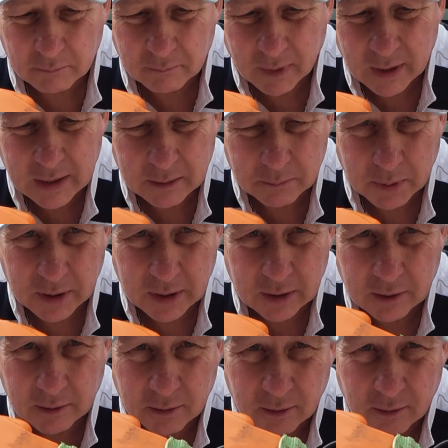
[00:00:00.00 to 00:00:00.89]

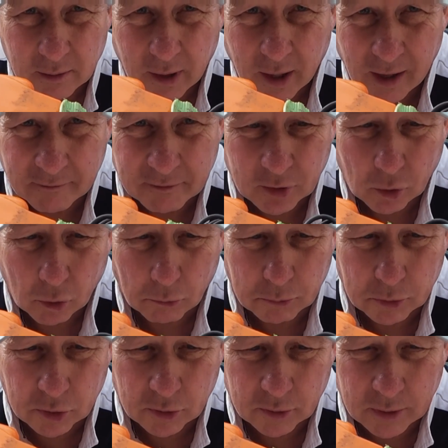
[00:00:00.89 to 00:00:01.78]
maybe have an
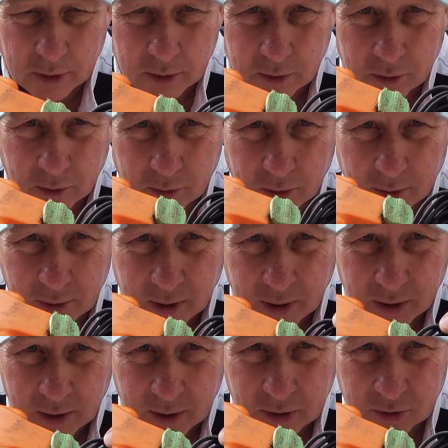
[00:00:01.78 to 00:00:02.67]
option that you can
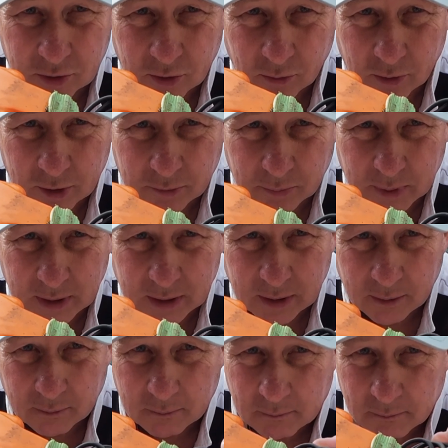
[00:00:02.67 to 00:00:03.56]
get these
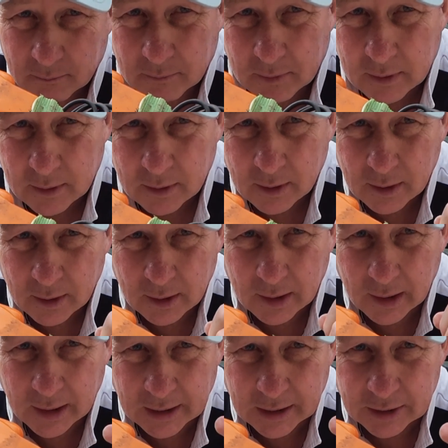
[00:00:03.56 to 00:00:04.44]
USB
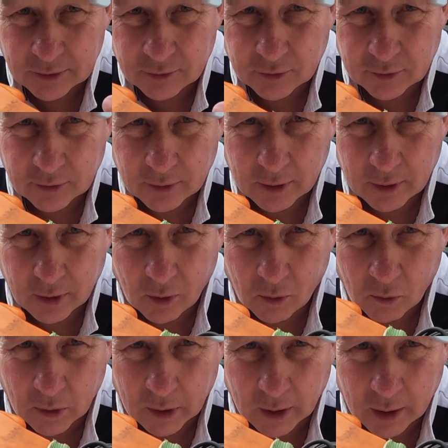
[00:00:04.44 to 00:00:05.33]
leads
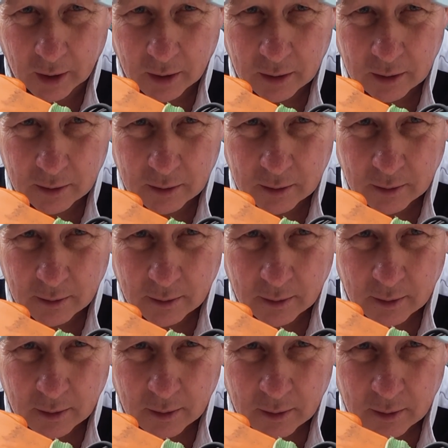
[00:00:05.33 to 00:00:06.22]
longer,
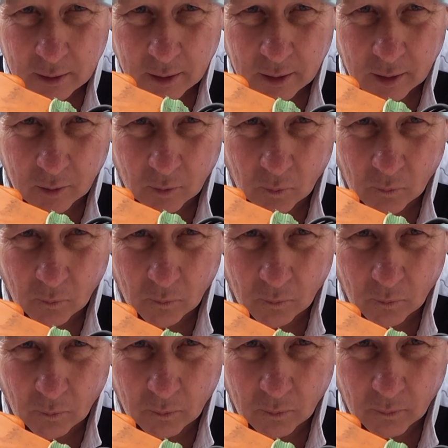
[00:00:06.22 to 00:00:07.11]

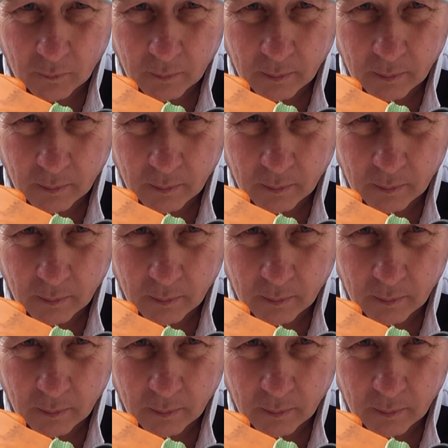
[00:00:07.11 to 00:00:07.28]
or